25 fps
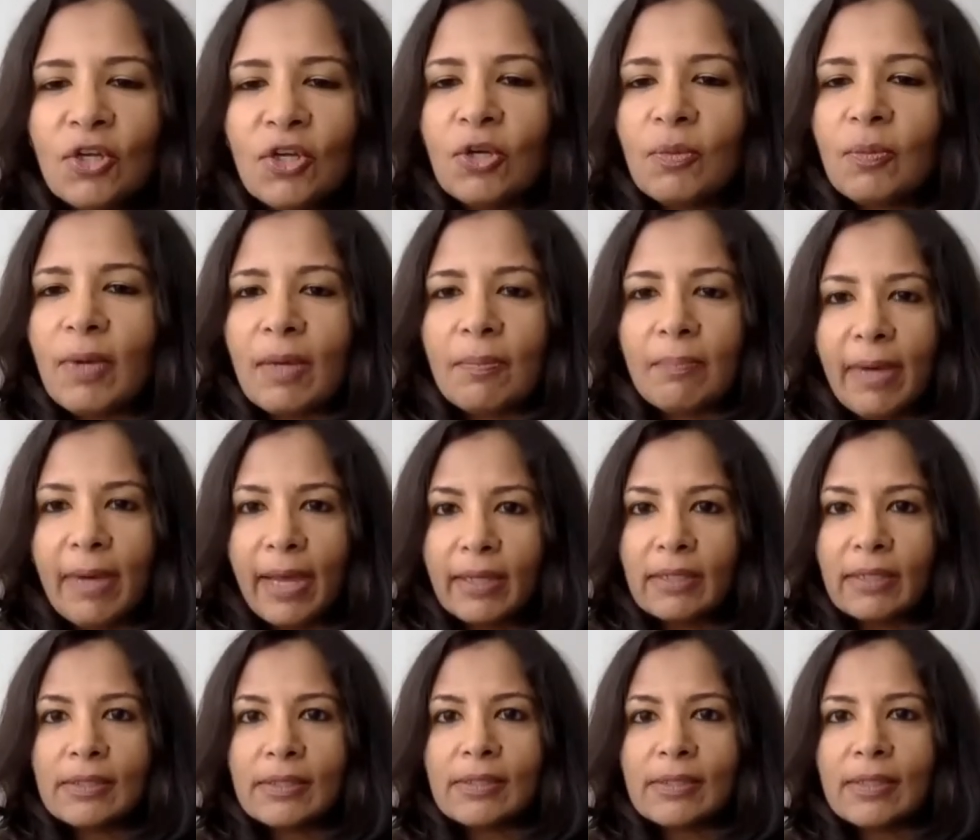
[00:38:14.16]
my
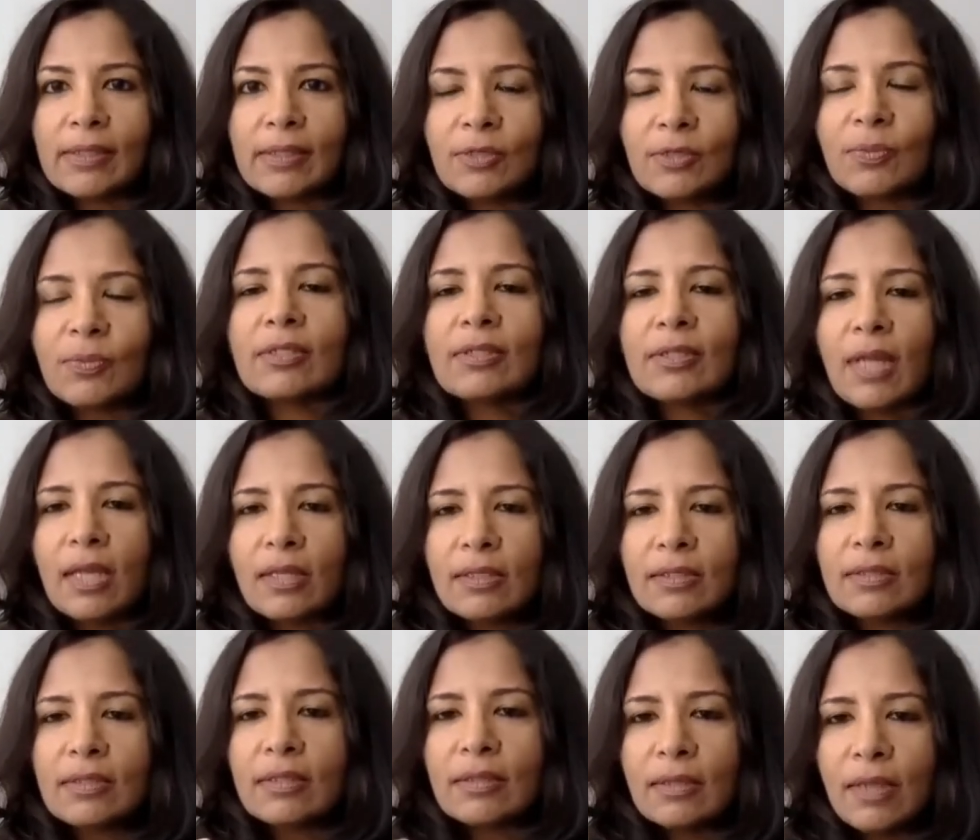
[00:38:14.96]
bank sends me
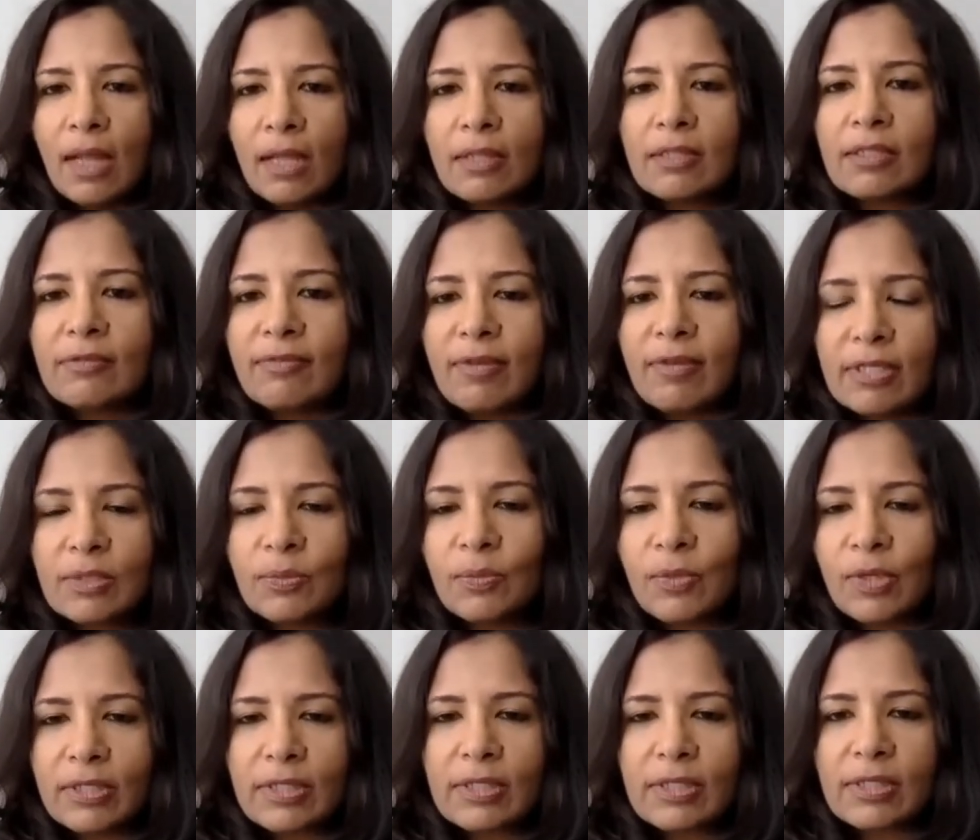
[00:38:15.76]
tons and tons of
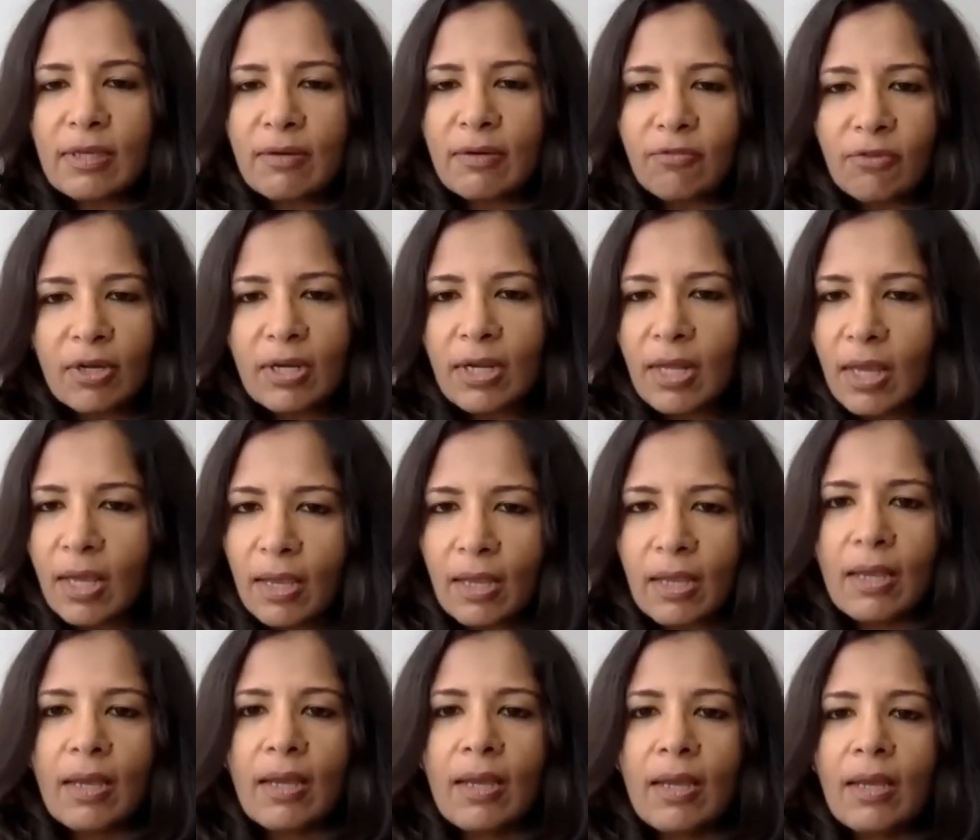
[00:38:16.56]
SMSs every
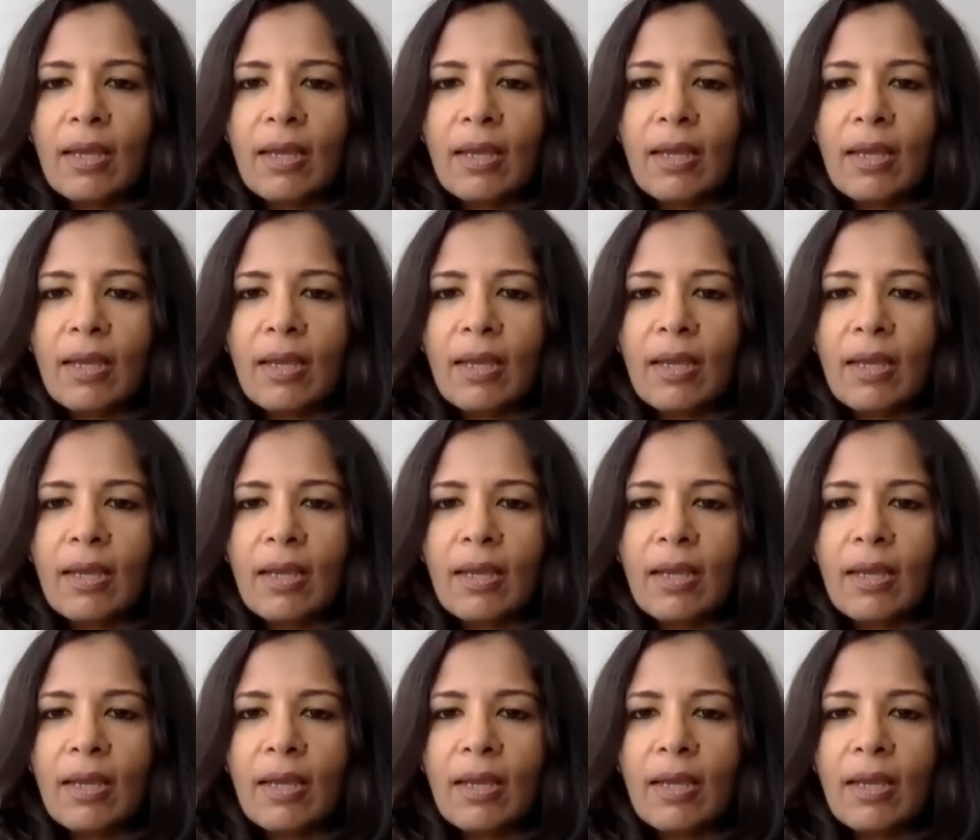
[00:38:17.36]
day.